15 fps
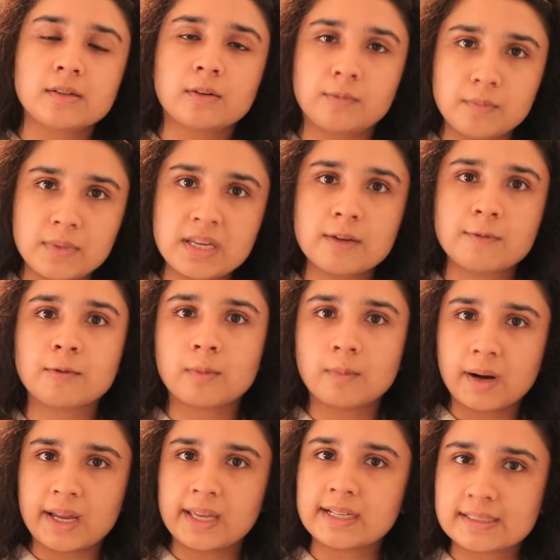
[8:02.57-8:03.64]
of me for
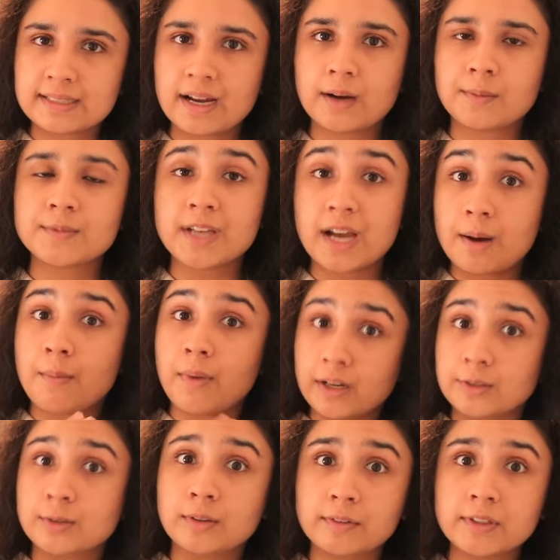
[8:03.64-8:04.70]
my exams at my
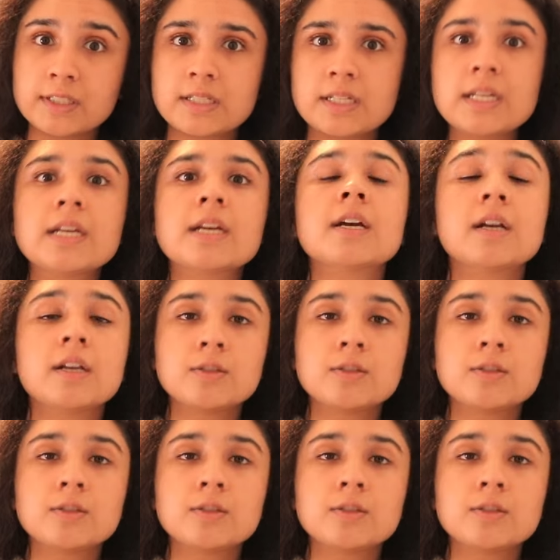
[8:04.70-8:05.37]
university.